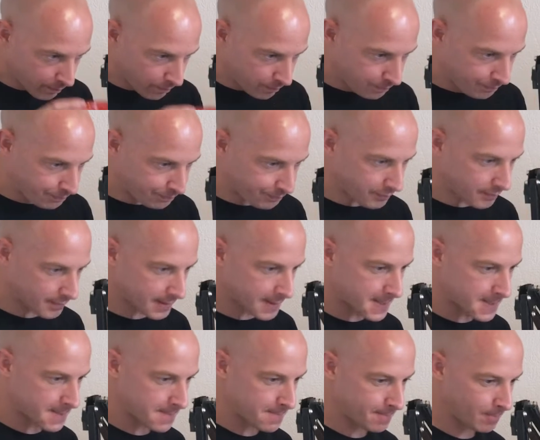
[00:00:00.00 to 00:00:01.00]

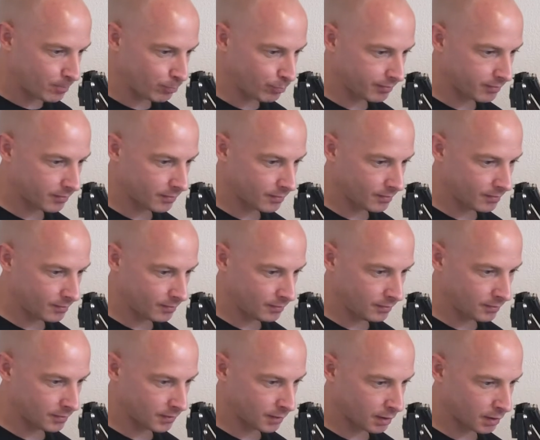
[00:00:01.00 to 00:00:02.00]

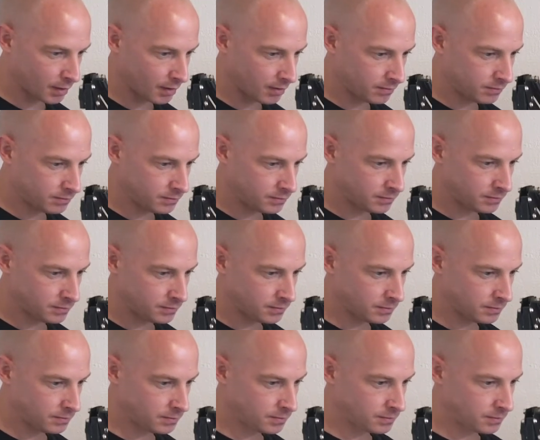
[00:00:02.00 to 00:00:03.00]

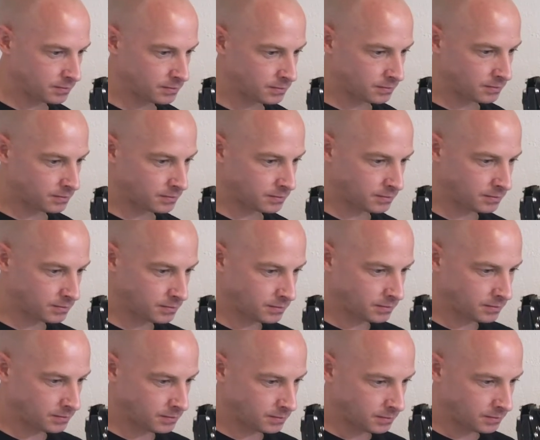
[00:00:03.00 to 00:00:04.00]

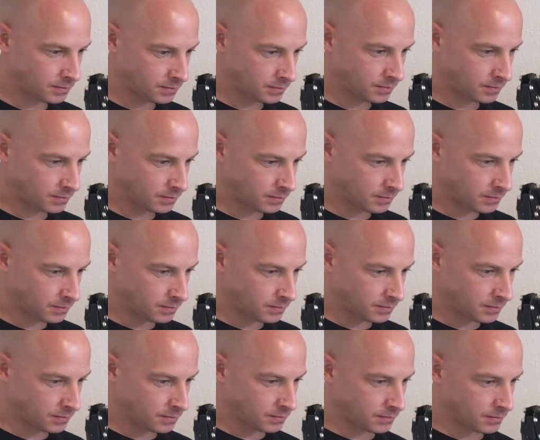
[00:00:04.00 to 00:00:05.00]

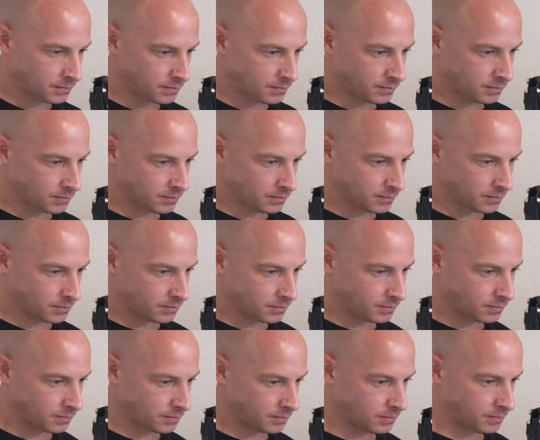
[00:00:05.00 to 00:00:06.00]

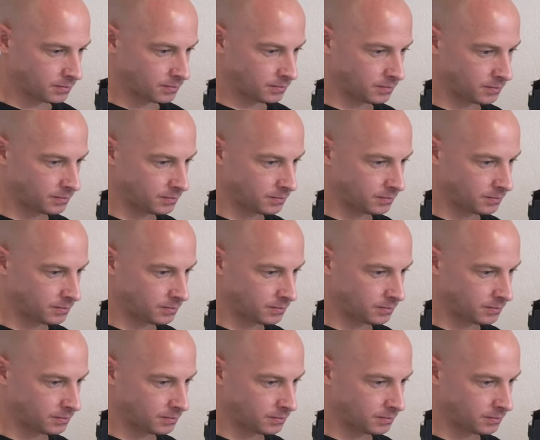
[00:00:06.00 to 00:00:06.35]
(silent)